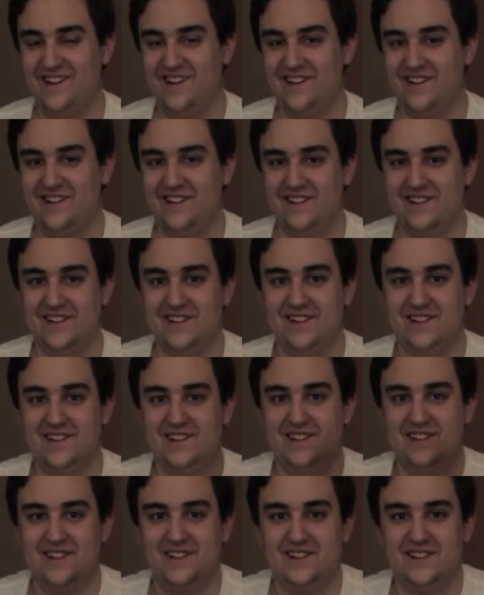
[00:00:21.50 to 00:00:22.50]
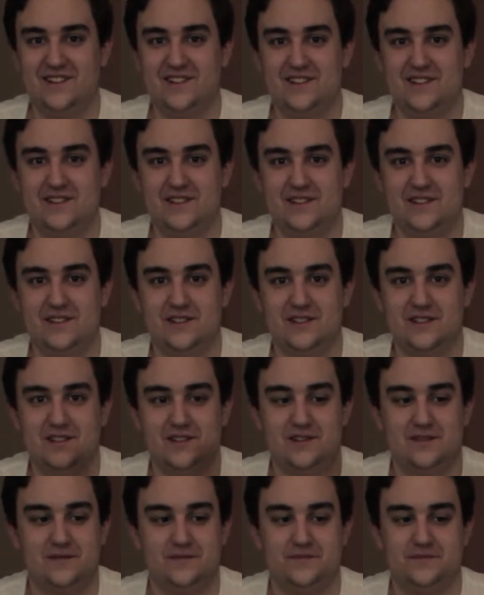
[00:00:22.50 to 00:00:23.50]

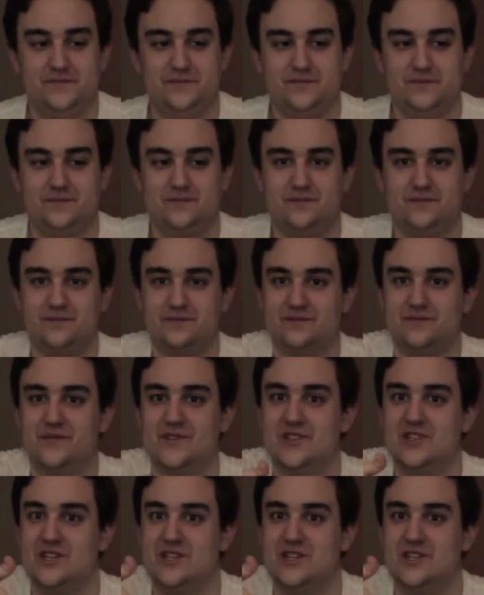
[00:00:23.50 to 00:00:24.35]
(silent)